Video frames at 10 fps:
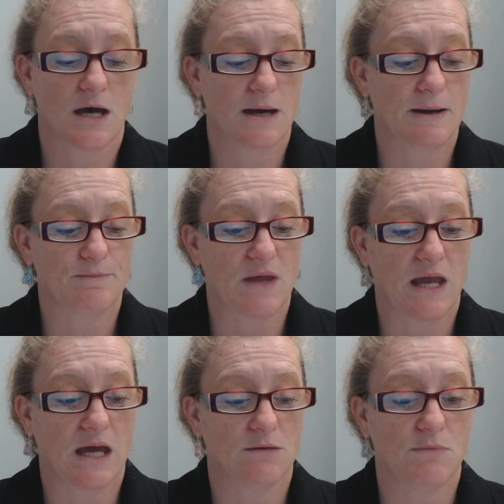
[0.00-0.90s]

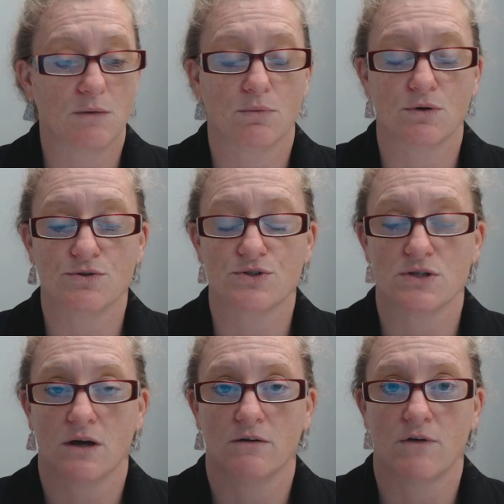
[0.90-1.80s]
and members
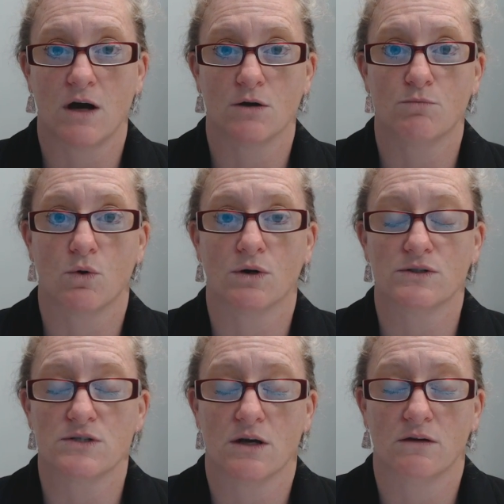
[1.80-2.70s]
of our boards